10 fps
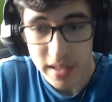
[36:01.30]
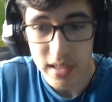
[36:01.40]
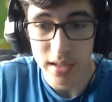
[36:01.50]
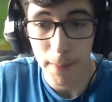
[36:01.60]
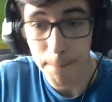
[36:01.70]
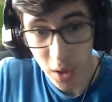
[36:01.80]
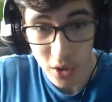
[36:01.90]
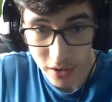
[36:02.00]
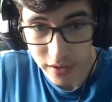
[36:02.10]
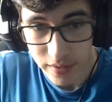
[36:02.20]
because a
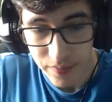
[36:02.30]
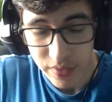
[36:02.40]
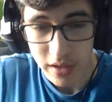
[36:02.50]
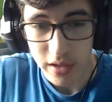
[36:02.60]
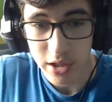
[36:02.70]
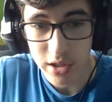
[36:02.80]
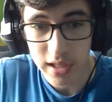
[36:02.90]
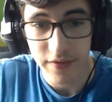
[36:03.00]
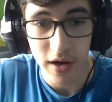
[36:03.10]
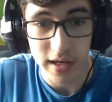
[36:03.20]
bird could
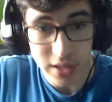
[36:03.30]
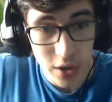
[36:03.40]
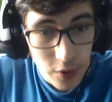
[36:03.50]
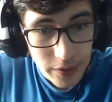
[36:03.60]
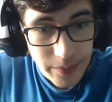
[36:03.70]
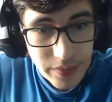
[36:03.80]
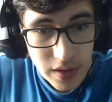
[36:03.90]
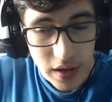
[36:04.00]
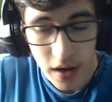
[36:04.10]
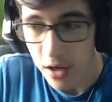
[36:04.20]
live on its own.
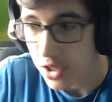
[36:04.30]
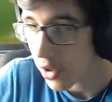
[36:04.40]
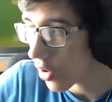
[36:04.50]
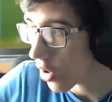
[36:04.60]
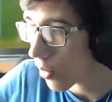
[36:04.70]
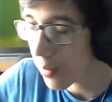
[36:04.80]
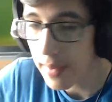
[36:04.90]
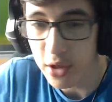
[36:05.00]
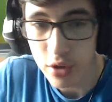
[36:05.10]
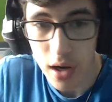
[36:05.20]
A
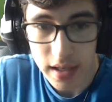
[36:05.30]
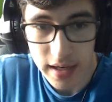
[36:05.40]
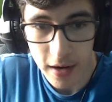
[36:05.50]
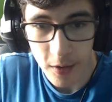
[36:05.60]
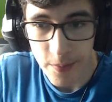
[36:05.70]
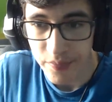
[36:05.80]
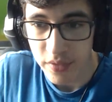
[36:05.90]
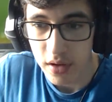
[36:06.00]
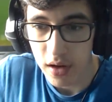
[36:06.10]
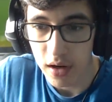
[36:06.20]
baby crocodile
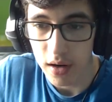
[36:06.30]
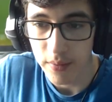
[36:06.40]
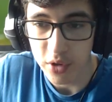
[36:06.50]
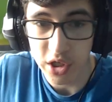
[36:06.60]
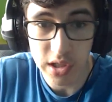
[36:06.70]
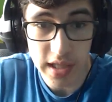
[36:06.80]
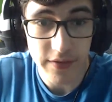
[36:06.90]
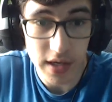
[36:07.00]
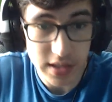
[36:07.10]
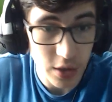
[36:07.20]
could
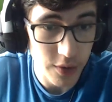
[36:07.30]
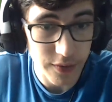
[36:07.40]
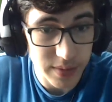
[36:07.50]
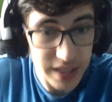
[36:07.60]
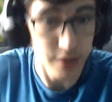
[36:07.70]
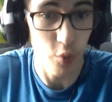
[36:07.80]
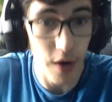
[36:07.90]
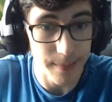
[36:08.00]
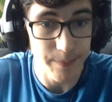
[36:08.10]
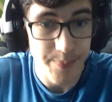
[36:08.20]
live on its own from day
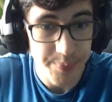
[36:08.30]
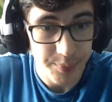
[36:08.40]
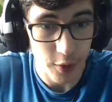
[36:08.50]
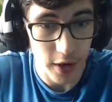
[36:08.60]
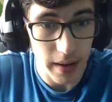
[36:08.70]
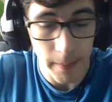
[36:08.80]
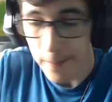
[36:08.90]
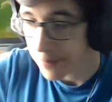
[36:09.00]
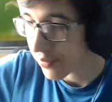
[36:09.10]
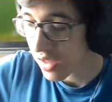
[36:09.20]
one, right?
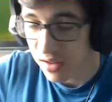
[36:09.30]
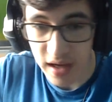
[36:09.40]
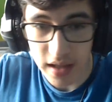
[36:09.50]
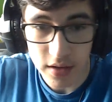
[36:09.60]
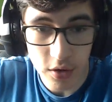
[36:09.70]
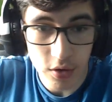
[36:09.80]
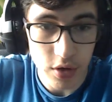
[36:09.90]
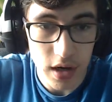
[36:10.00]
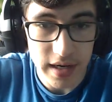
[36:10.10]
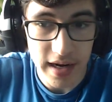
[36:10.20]
That little
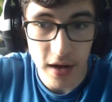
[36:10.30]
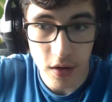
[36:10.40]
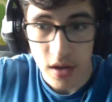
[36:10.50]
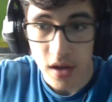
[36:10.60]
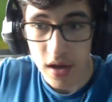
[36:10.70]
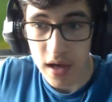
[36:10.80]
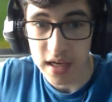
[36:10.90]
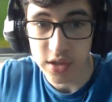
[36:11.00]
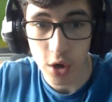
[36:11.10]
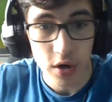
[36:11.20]
crocodile
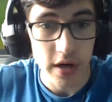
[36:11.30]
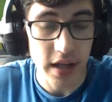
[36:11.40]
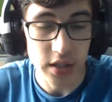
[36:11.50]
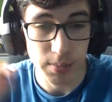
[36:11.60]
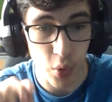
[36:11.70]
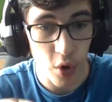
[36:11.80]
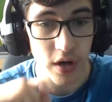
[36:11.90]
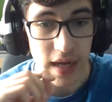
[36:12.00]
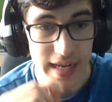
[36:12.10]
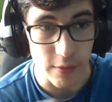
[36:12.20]
it's
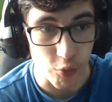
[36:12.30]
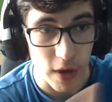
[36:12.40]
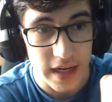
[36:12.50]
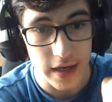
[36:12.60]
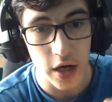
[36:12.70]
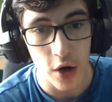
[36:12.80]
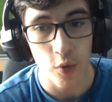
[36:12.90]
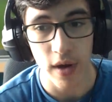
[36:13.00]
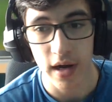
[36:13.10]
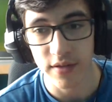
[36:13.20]
born and ready to go
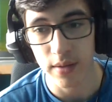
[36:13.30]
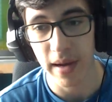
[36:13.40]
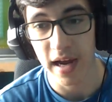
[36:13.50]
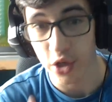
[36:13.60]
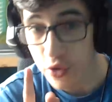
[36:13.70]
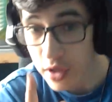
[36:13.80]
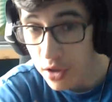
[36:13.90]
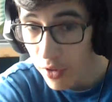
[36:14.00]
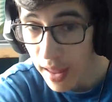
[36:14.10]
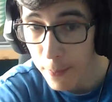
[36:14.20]
right off the bat, and you could
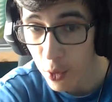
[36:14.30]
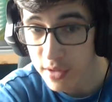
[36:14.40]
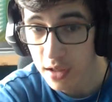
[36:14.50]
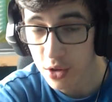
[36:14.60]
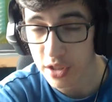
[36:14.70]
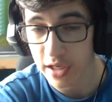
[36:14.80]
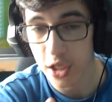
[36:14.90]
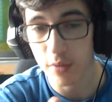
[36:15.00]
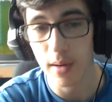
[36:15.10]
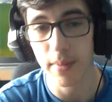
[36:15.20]
call that more intelligent than a
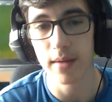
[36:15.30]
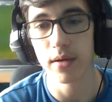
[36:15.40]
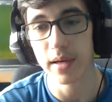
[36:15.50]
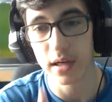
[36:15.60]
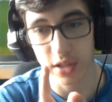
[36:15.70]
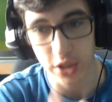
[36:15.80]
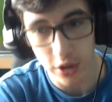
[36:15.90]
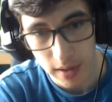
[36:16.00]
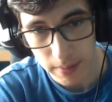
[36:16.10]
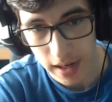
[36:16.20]
human baby because a
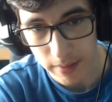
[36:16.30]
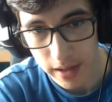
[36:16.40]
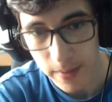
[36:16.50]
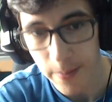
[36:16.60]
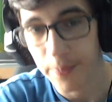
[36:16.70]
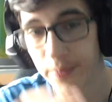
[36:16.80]
human baby